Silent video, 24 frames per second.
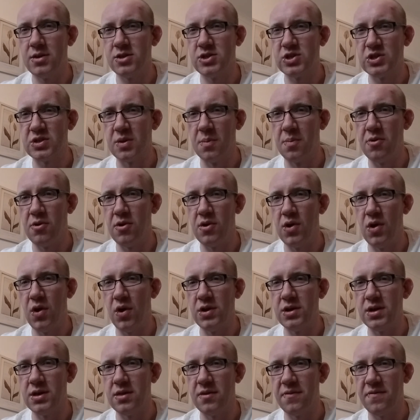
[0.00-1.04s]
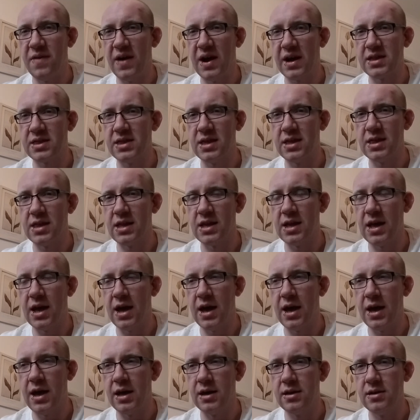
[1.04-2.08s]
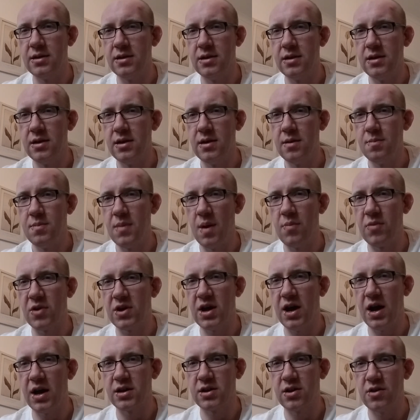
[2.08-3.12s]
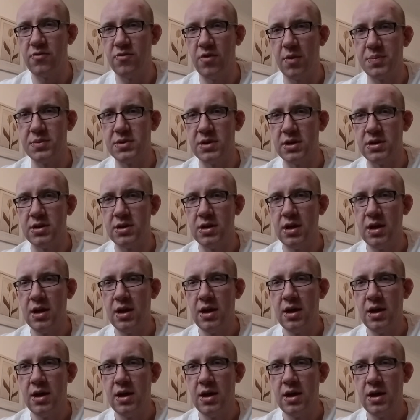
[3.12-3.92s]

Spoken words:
Just a bit annoyed at the fact that the memory card corrupted.